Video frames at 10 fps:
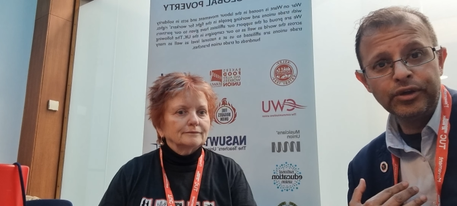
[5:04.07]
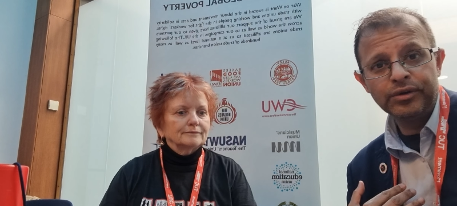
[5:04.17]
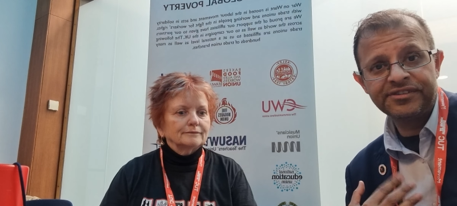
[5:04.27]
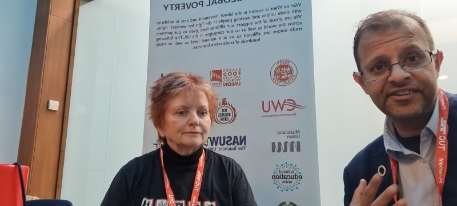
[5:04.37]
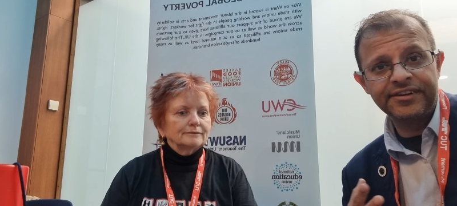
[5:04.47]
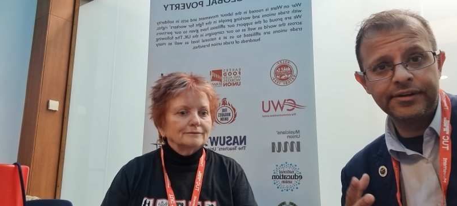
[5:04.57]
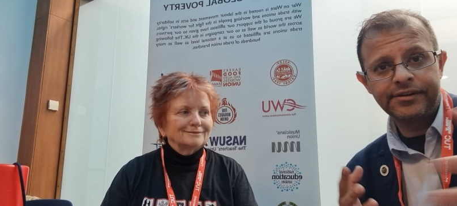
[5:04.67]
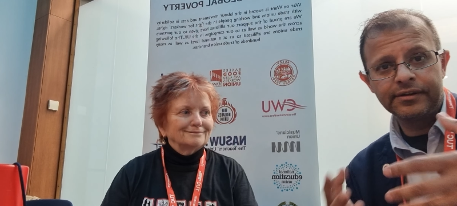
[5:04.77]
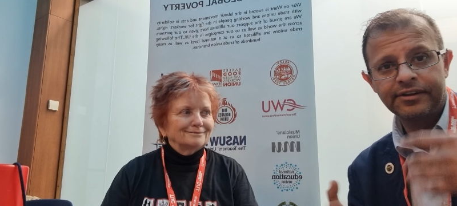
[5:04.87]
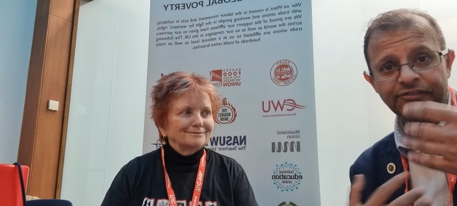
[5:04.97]
Speaker 1: you, as the,
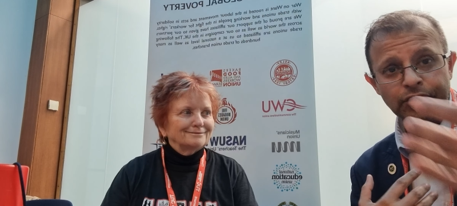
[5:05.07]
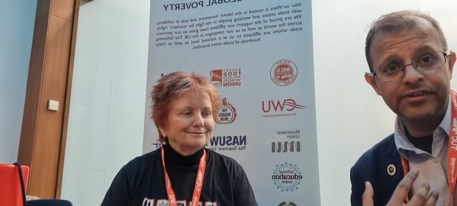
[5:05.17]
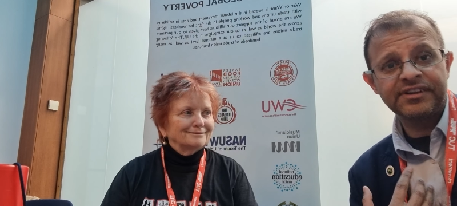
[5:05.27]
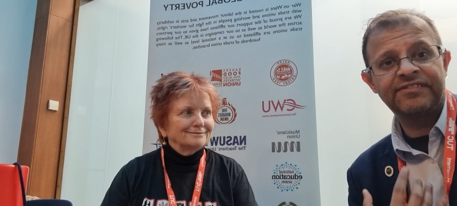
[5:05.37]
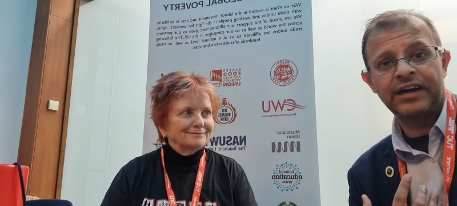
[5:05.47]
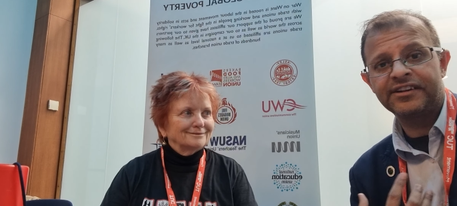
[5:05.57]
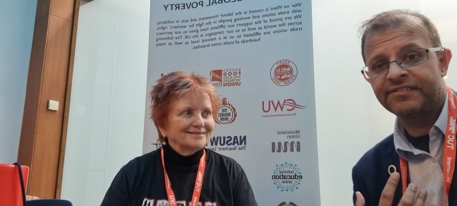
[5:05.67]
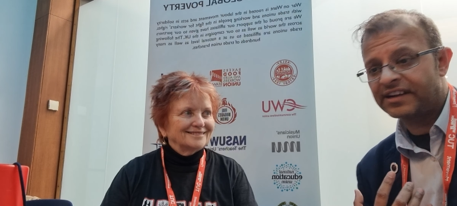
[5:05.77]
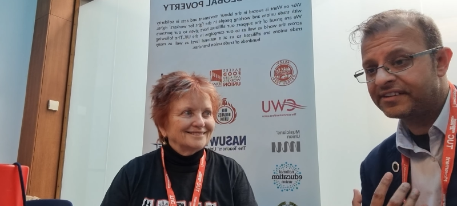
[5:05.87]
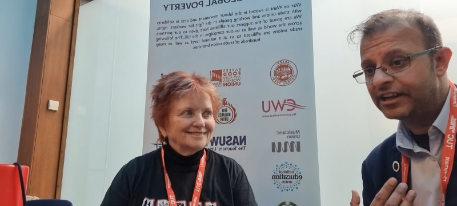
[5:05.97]
the, the viewers, have found this
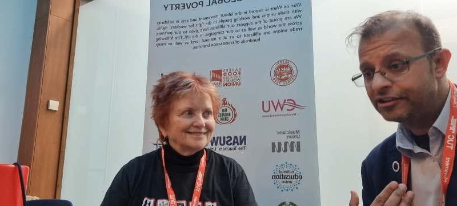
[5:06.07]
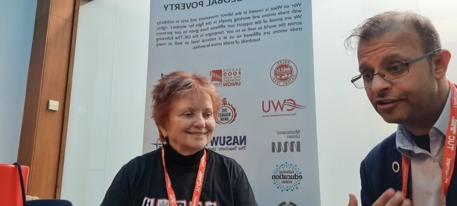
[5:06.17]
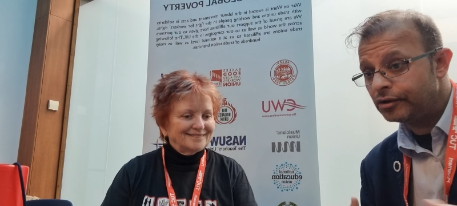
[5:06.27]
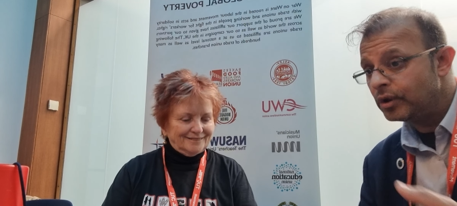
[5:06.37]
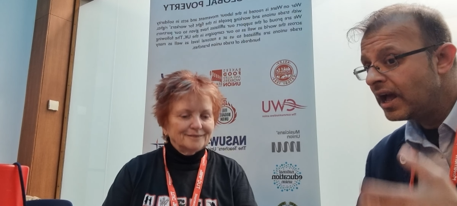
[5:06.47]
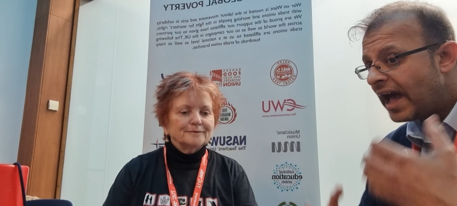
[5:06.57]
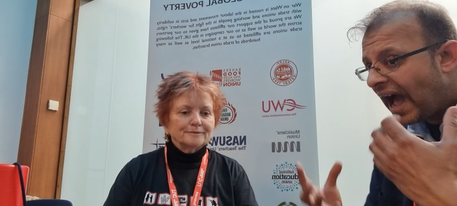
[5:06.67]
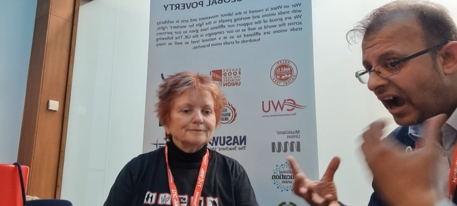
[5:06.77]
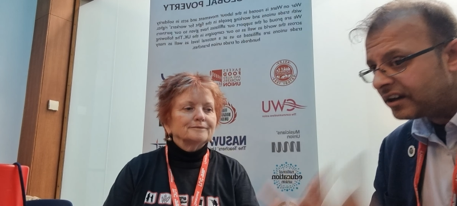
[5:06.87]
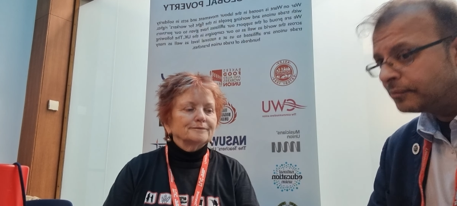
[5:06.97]
fascinating too.
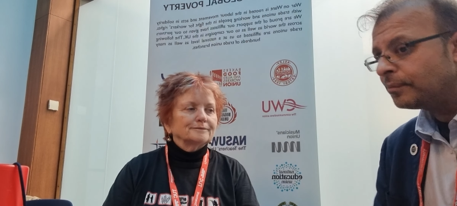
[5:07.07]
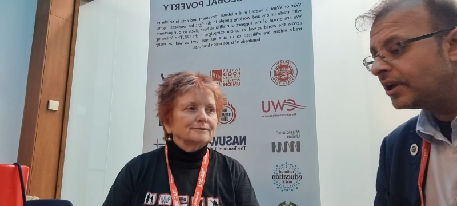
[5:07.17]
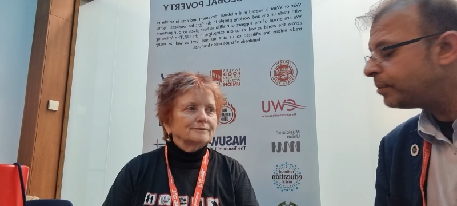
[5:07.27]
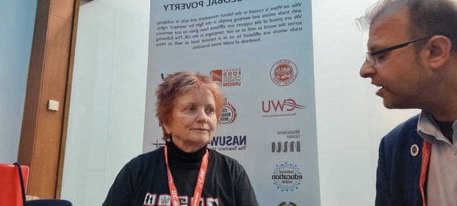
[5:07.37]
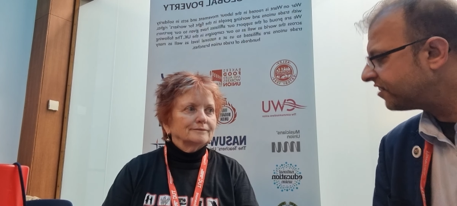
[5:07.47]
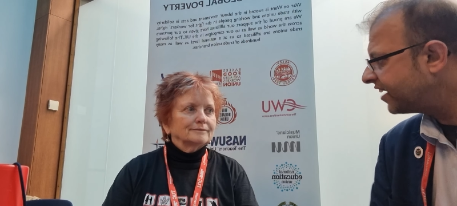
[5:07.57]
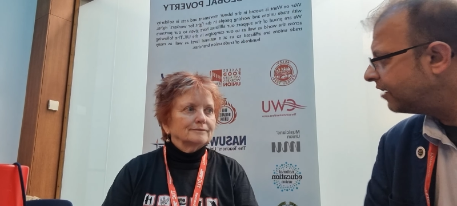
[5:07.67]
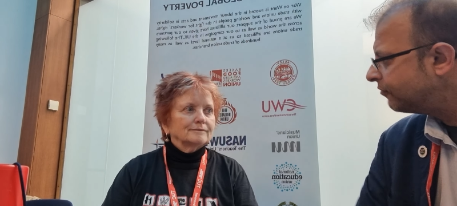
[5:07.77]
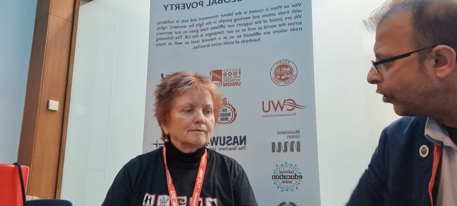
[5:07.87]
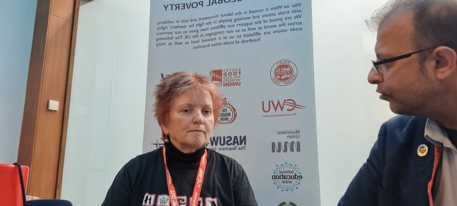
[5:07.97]
How can a person get
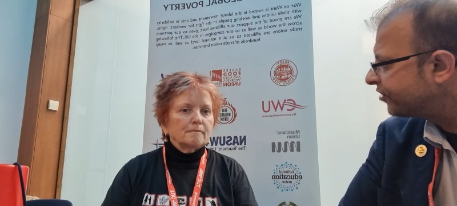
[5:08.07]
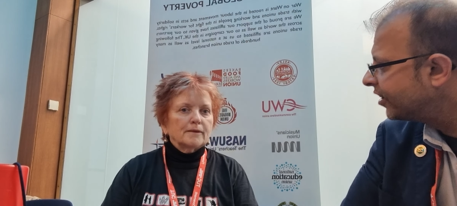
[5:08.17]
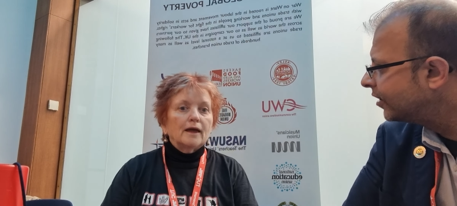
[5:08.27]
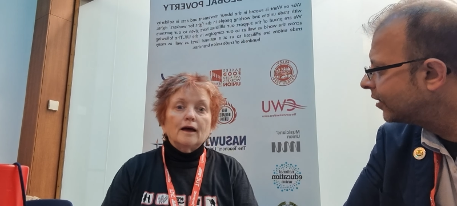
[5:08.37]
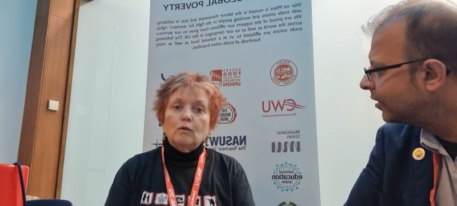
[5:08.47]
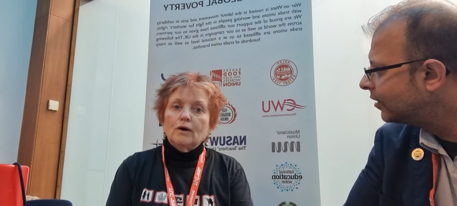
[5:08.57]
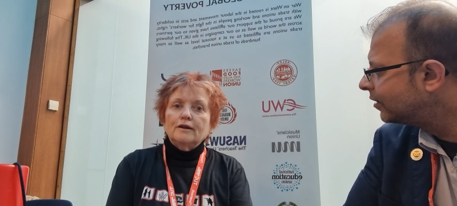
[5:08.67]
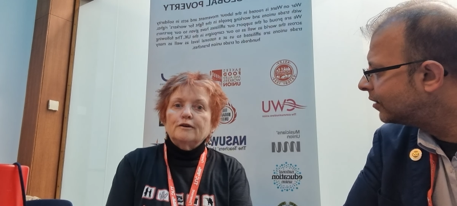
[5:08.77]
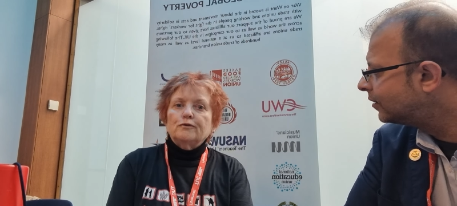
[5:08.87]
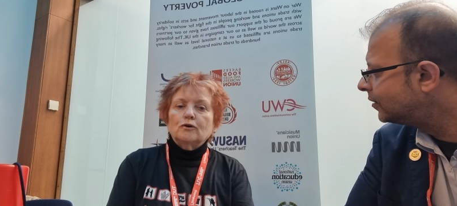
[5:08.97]
involved?
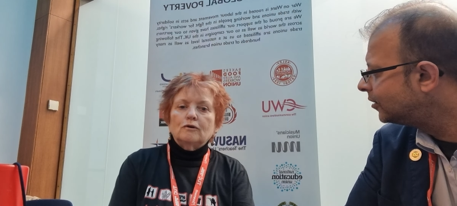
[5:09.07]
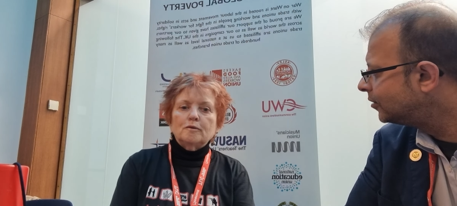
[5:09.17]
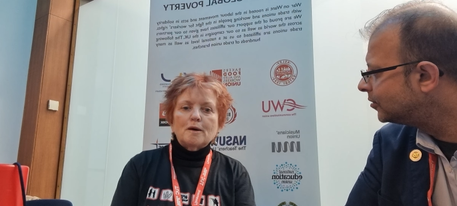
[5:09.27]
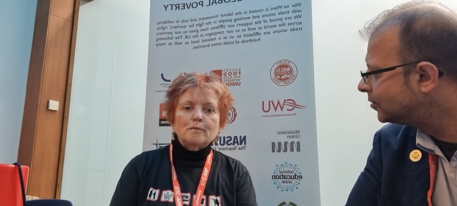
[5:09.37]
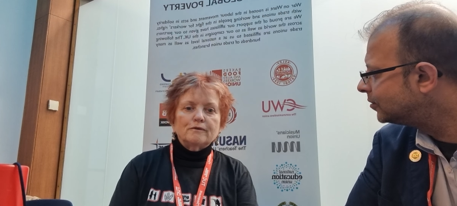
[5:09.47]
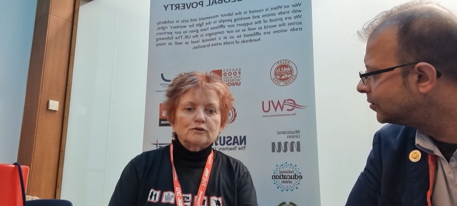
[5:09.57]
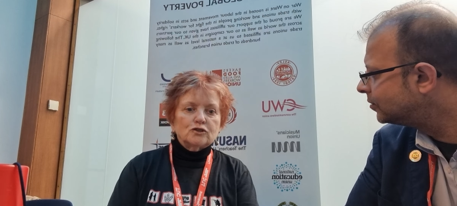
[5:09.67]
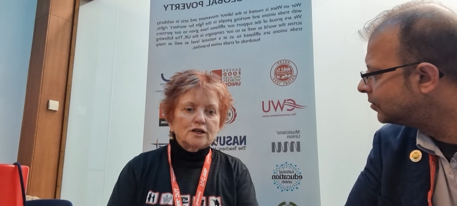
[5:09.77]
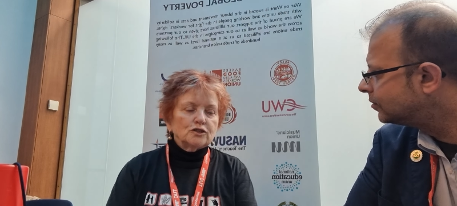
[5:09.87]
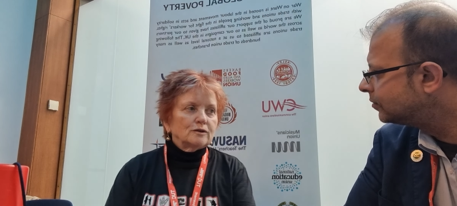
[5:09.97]
Speaker 2: Well, if you're a member of a
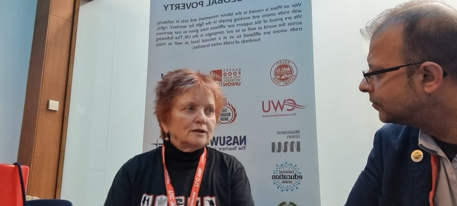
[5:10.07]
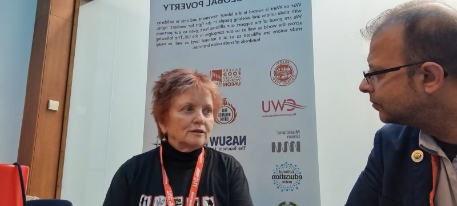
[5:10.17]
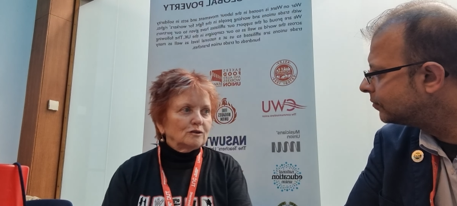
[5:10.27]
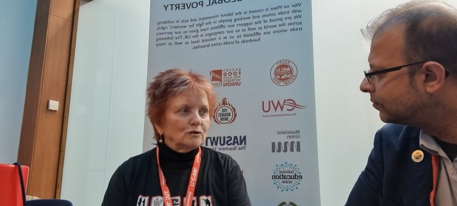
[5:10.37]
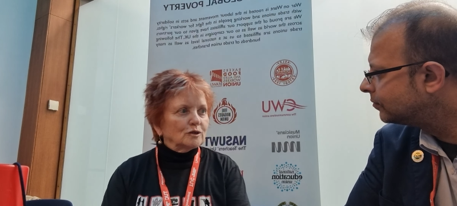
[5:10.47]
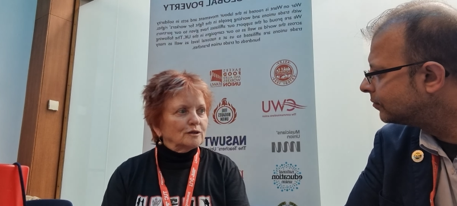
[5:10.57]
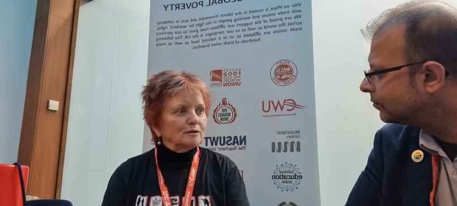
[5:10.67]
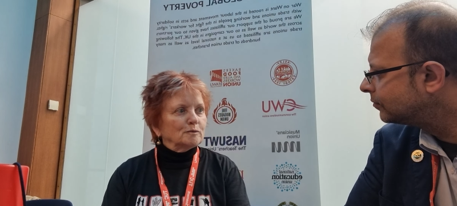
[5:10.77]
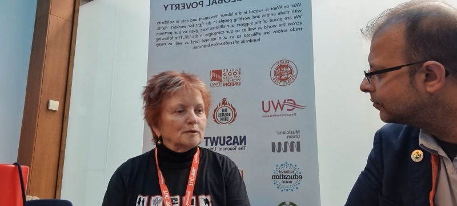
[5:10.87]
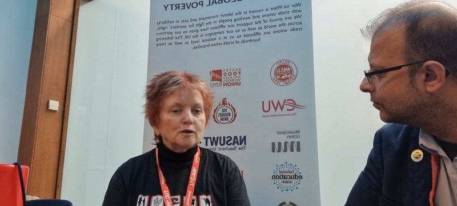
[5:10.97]
trade union, you can
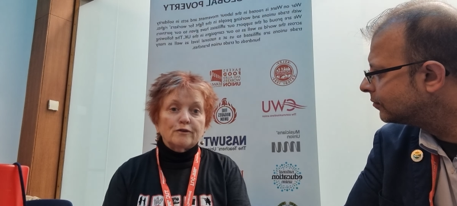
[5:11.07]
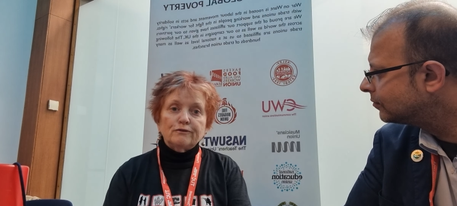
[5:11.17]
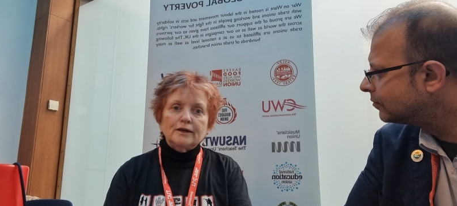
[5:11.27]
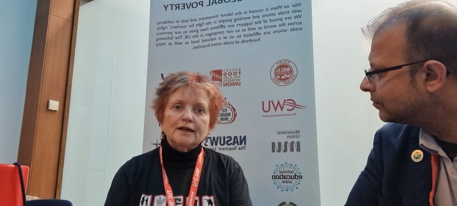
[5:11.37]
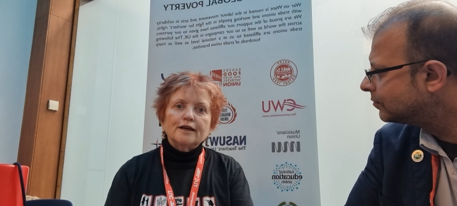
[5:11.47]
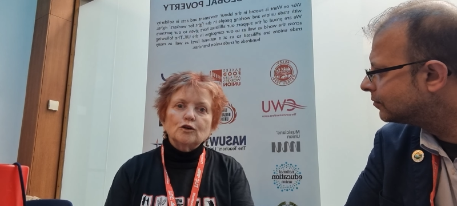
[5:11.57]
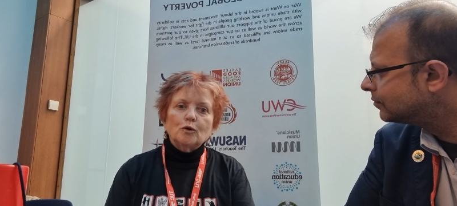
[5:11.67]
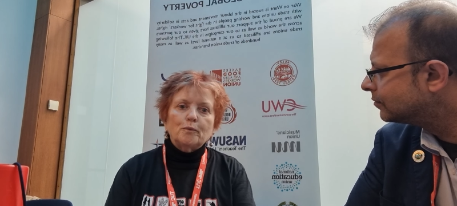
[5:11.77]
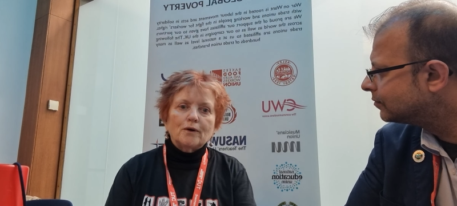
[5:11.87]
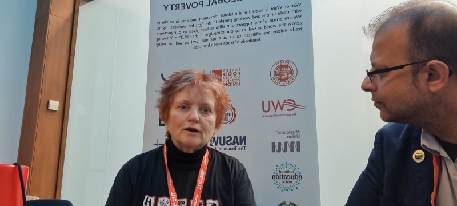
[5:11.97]
affiliate
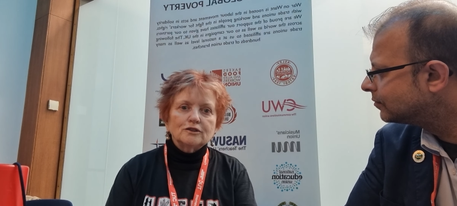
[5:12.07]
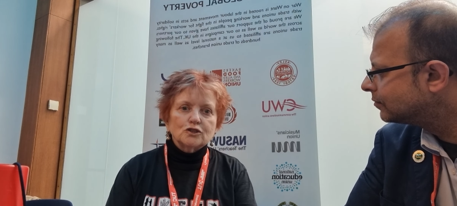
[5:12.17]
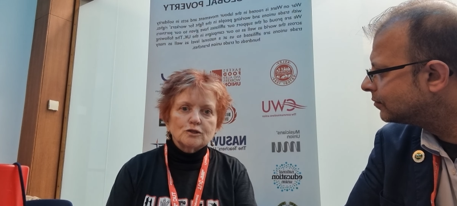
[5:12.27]
your branch